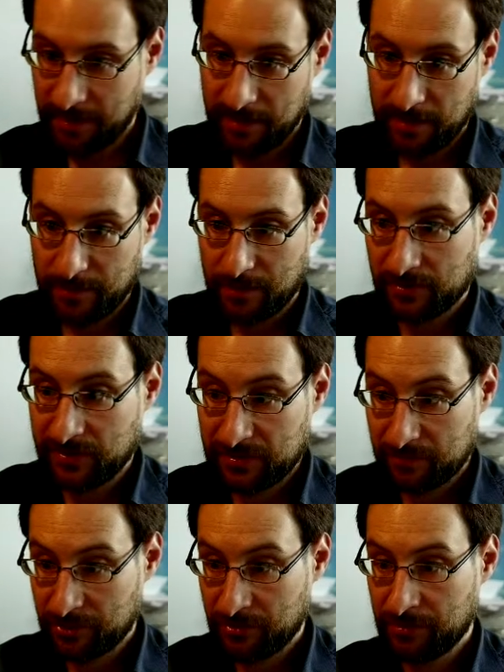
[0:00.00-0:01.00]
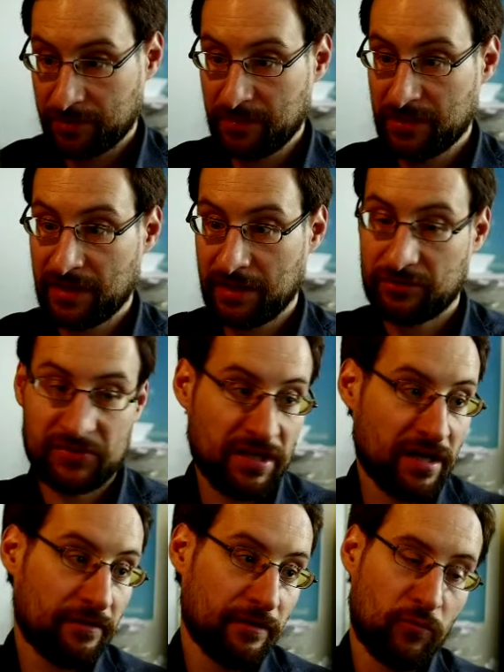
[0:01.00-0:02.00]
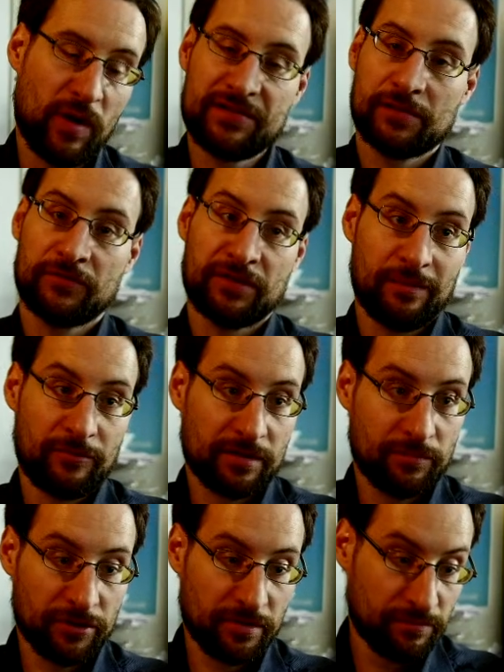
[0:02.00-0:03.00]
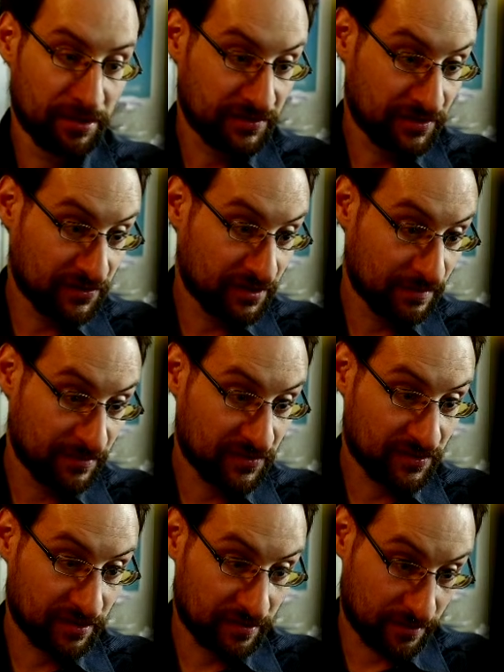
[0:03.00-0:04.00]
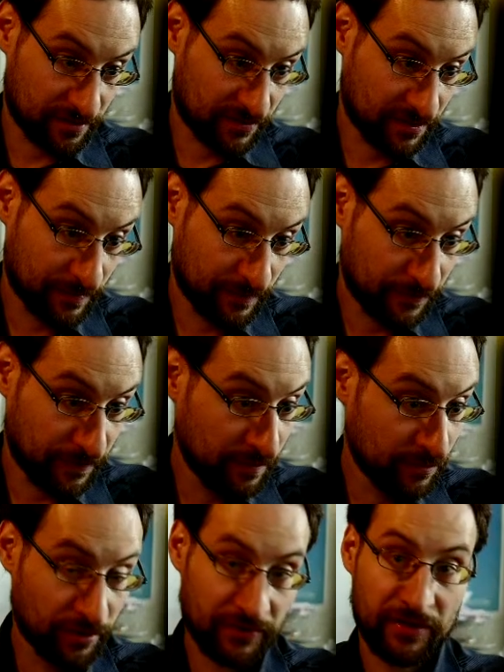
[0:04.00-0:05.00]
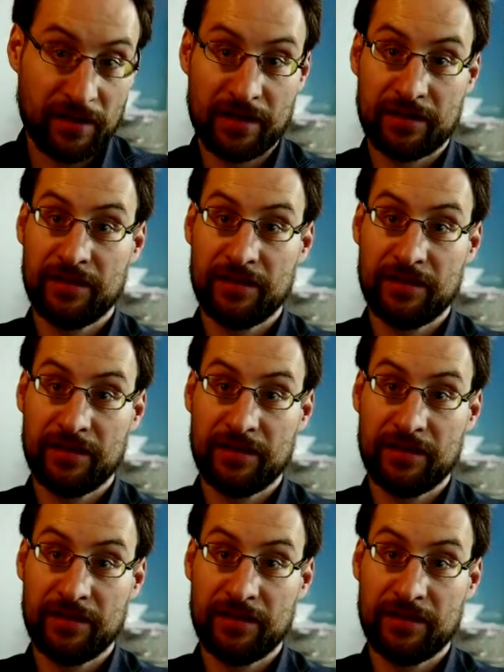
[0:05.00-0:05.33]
because it's what you do at midnight. Also, yeah, waste of time, right? Modern build systems, some fanboys, they're like,